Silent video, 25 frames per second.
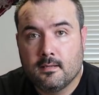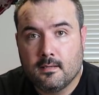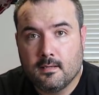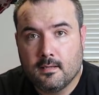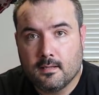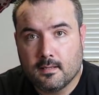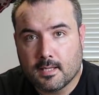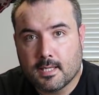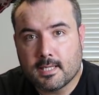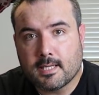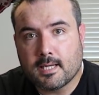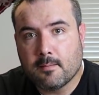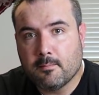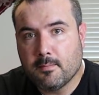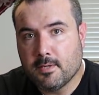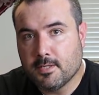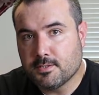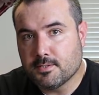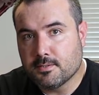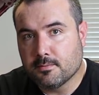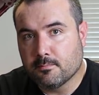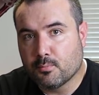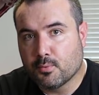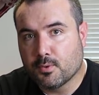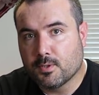And like I
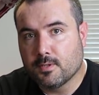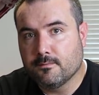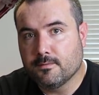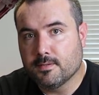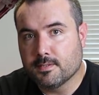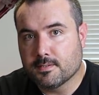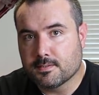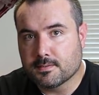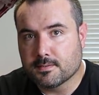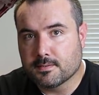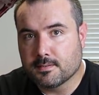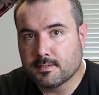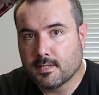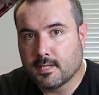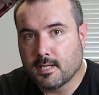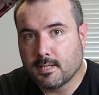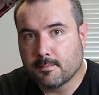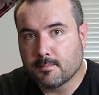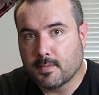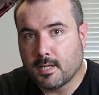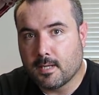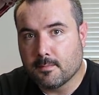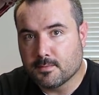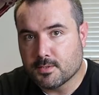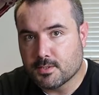mentioned previously,
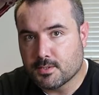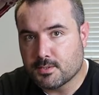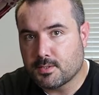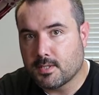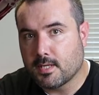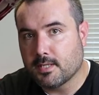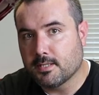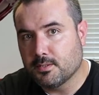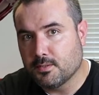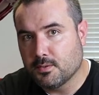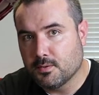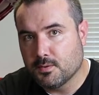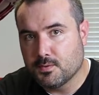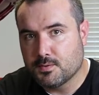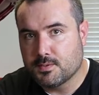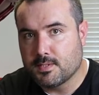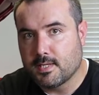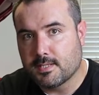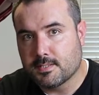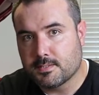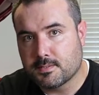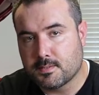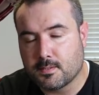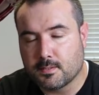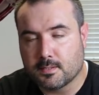I'm just trying to use
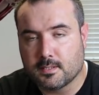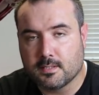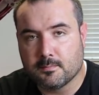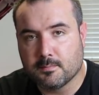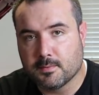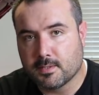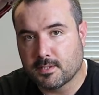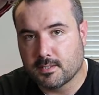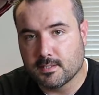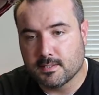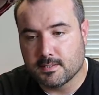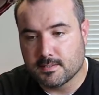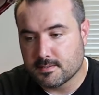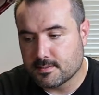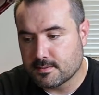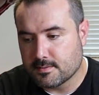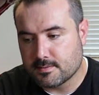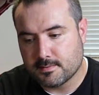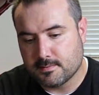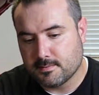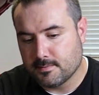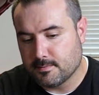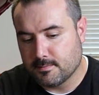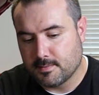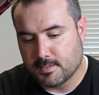that circuit because